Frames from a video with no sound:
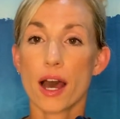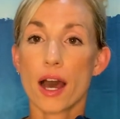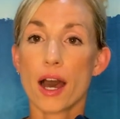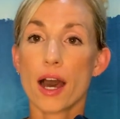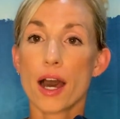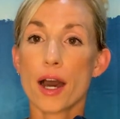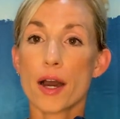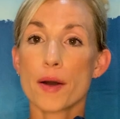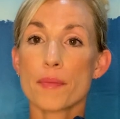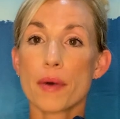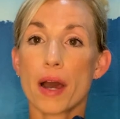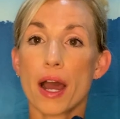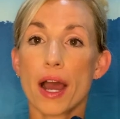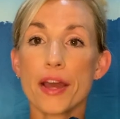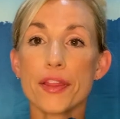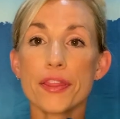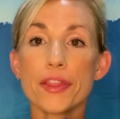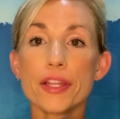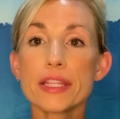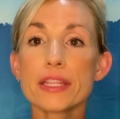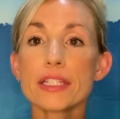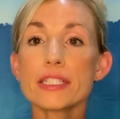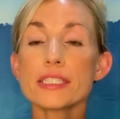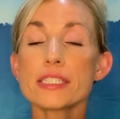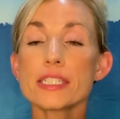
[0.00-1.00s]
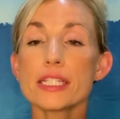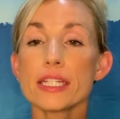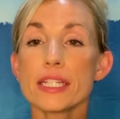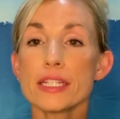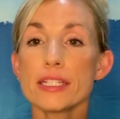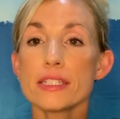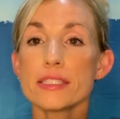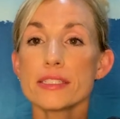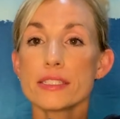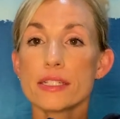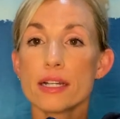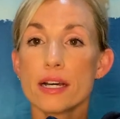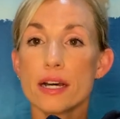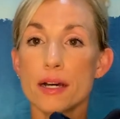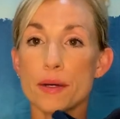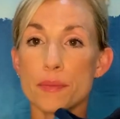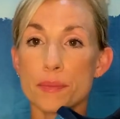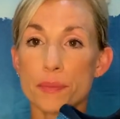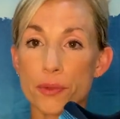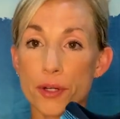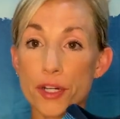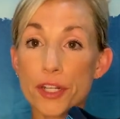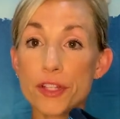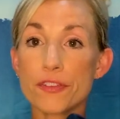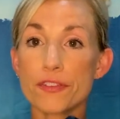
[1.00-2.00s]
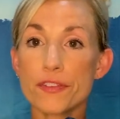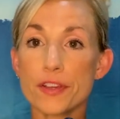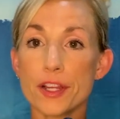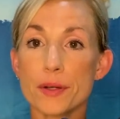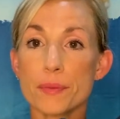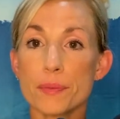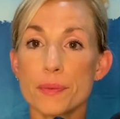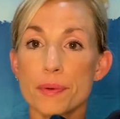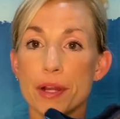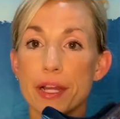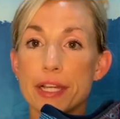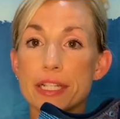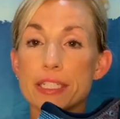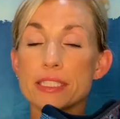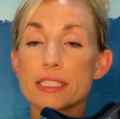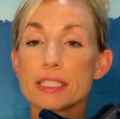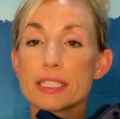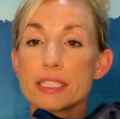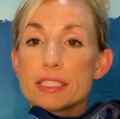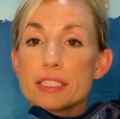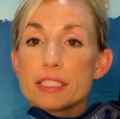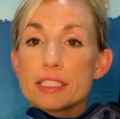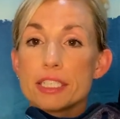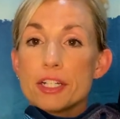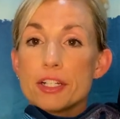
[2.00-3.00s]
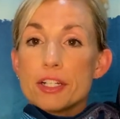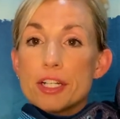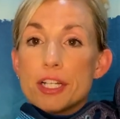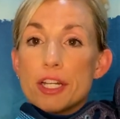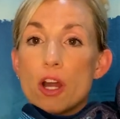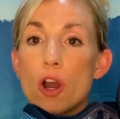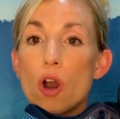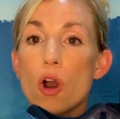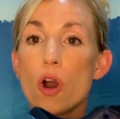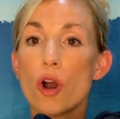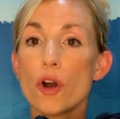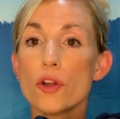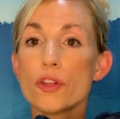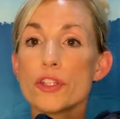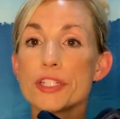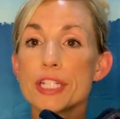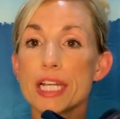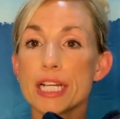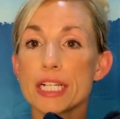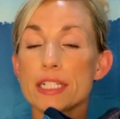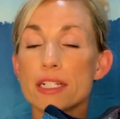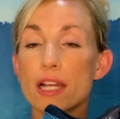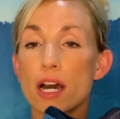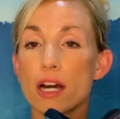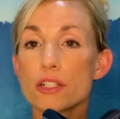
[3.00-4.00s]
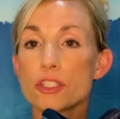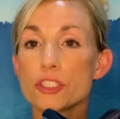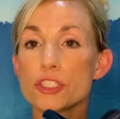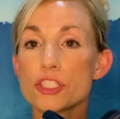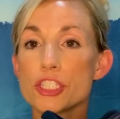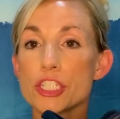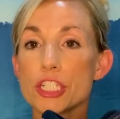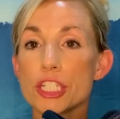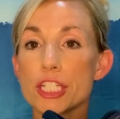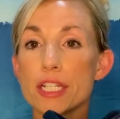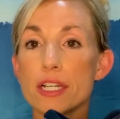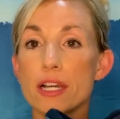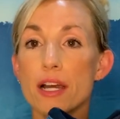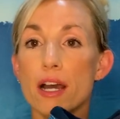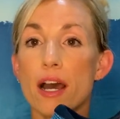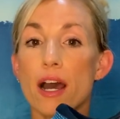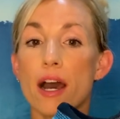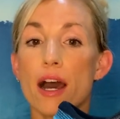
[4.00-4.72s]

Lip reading: I think this is a pretty fair price considering all the technology,